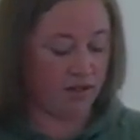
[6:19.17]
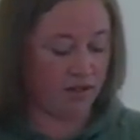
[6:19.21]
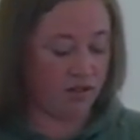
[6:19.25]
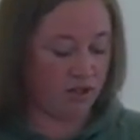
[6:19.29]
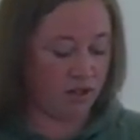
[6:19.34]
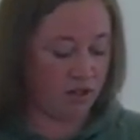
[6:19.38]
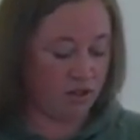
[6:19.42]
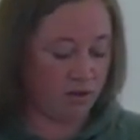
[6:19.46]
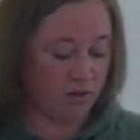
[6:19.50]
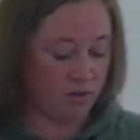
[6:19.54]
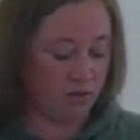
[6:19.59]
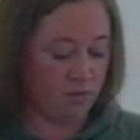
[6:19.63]

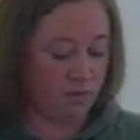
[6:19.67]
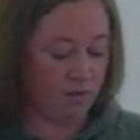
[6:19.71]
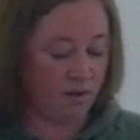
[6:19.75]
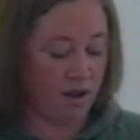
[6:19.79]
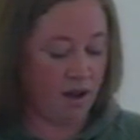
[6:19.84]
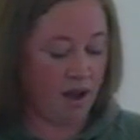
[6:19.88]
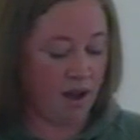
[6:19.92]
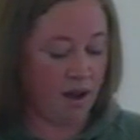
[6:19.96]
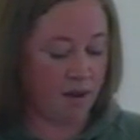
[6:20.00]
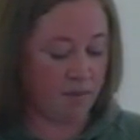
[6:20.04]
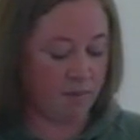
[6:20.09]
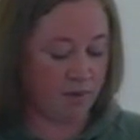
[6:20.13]
Two,
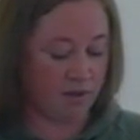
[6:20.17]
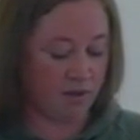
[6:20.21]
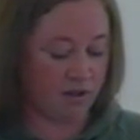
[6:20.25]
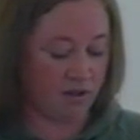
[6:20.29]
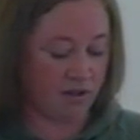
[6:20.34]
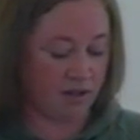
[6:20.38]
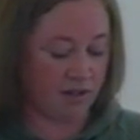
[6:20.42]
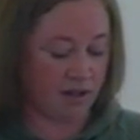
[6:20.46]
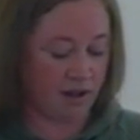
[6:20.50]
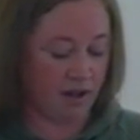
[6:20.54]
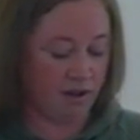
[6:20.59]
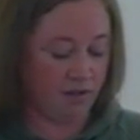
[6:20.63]
humble
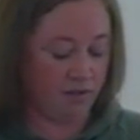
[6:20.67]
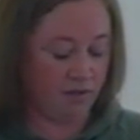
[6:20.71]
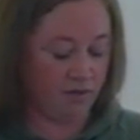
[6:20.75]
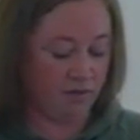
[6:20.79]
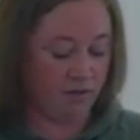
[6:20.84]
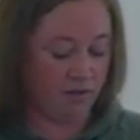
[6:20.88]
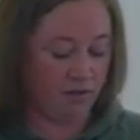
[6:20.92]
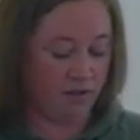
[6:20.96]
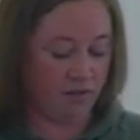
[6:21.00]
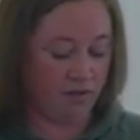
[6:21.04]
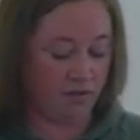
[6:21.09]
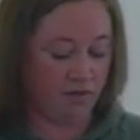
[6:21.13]
yourself.
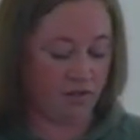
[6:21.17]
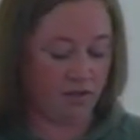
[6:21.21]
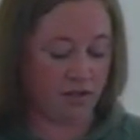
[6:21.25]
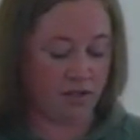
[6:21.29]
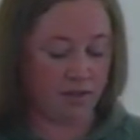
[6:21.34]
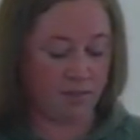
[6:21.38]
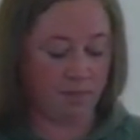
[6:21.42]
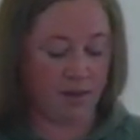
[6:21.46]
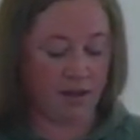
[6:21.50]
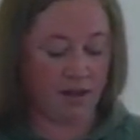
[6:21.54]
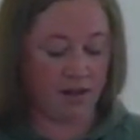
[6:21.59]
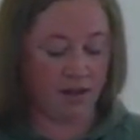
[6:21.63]

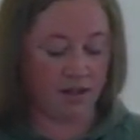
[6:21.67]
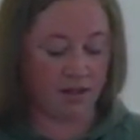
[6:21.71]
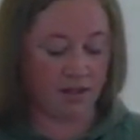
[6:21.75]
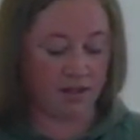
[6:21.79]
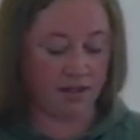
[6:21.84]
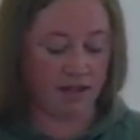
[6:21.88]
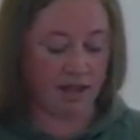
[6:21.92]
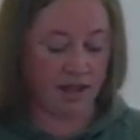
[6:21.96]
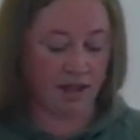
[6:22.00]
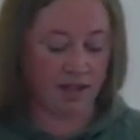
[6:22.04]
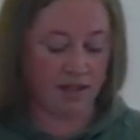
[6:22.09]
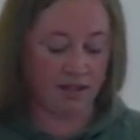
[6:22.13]
First Peter
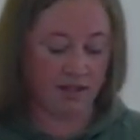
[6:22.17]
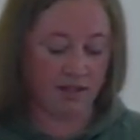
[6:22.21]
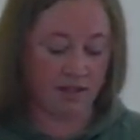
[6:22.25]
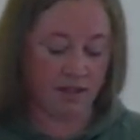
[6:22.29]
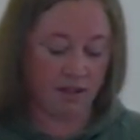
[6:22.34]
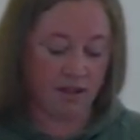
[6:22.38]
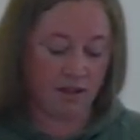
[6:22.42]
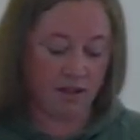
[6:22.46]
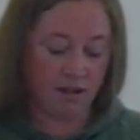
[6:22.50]
says,